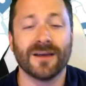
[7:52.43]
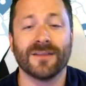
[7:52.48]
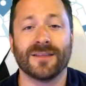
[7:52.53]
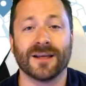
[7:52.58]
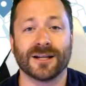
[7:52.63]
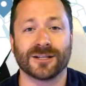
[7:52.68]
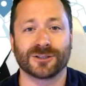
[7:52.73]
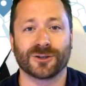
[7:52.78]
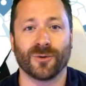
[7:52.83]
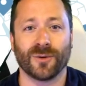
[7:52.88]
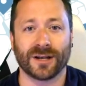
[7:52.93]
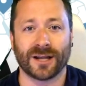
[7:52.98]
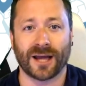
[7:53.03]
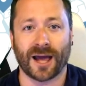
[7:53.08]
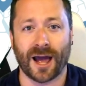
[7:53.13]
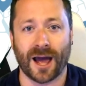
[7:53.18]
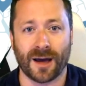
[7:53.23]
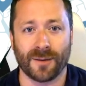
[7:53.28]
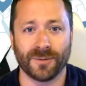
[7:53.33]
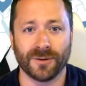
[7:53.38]
That's going to
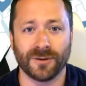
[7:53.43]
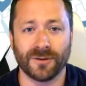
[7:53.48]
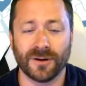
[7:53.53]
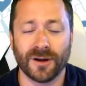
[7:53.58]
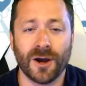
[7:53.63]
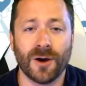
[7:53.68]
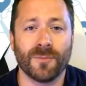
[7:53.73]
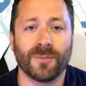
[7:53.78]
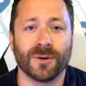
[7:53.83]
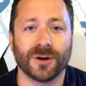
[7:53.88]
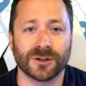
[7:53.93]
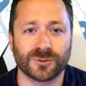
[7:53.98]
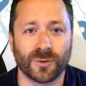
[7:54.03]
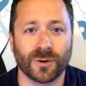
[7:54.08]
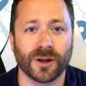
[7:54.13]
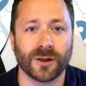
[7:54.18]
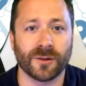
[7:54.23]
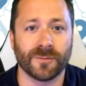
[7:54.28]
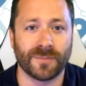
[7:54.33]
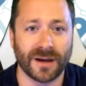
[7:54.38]
happen, but it's
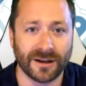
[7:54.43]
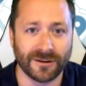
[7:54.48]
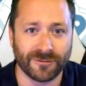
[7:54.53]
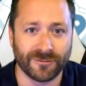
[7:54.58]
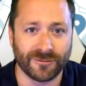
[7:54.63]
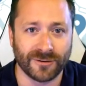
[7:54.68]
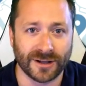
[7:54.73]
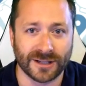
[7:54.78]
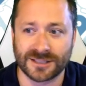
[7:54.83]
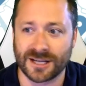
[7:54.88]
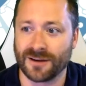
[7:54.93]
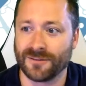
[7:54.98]
one of the benefits